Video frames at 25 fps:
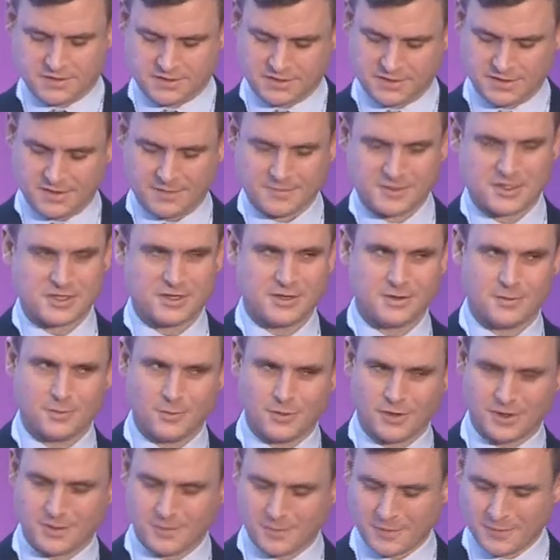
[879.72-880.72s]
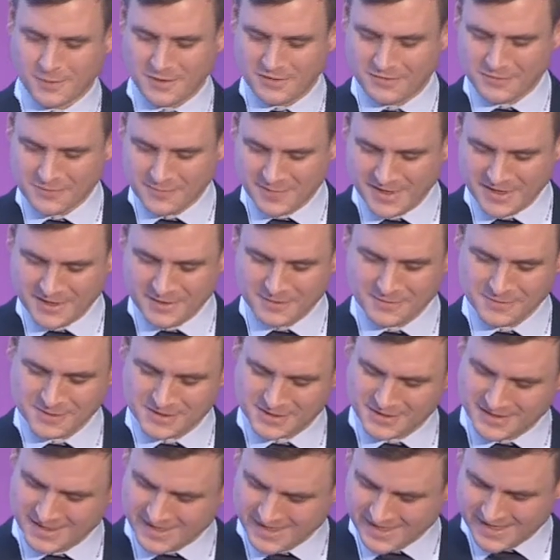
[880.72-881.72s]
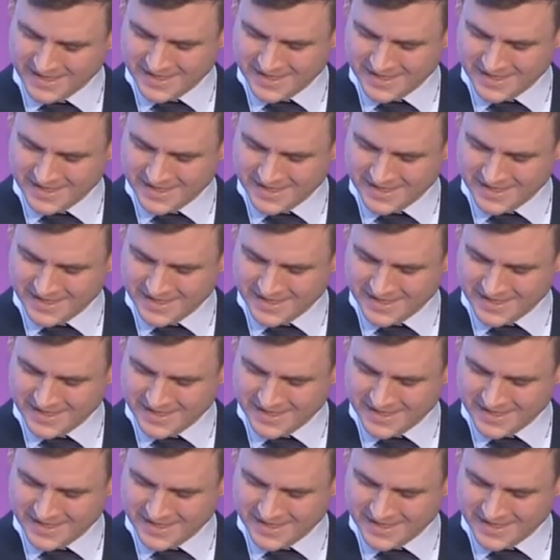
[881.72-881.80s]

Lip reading: Sorry, I'm just working my way through my notes.